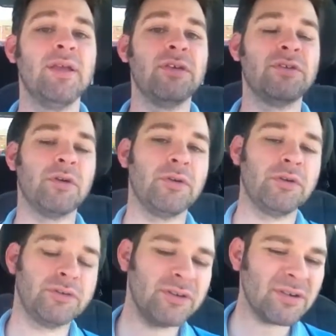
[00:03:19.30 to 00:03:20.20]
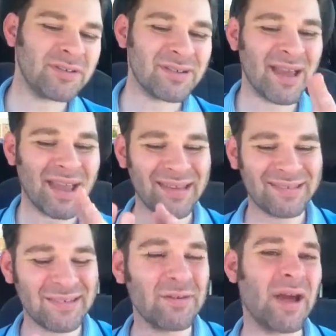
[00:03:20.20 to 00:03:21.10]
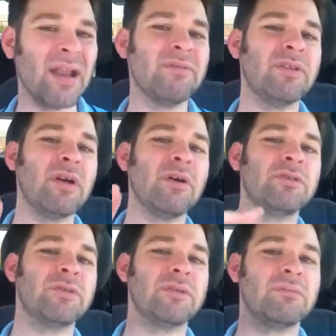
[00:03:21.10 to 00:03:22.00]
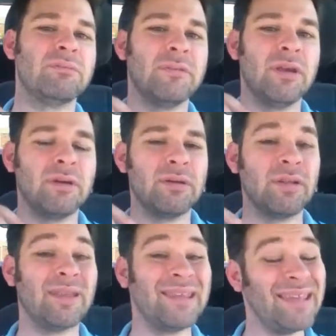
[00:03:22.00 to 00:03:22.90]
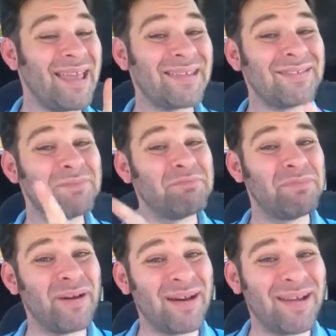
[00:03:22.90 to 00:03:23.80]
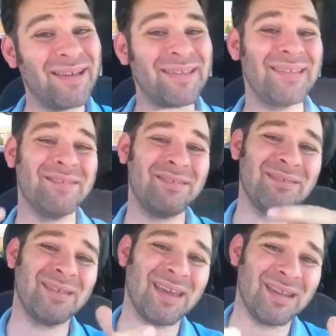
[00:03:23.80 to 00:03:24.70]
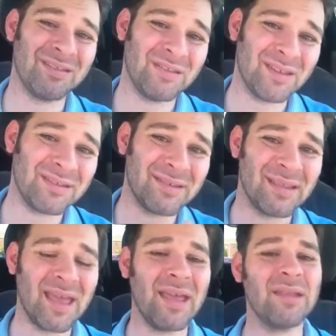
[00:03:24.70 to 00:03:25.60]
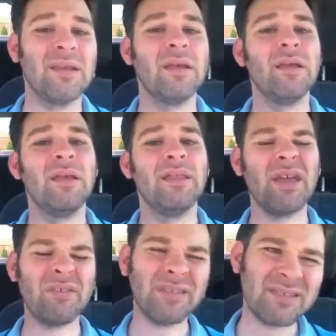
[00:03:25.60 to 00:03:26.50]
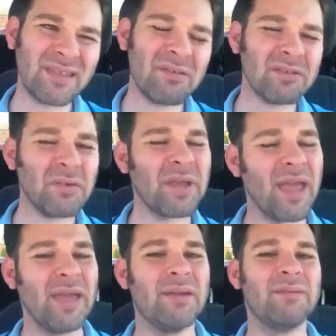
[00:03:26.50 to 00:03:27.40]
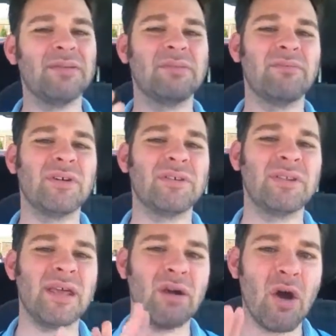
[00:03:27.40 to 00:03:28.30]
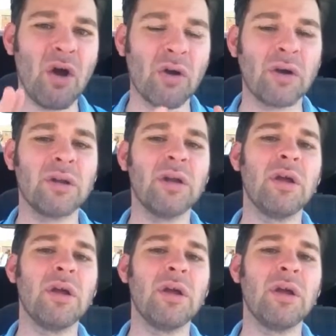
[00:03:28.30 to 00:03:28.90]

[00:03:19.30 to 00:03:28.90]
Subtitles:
So it's still kind of a no, so, like, yes, but you gotta do this and that. That was okay. It wasn't that hard.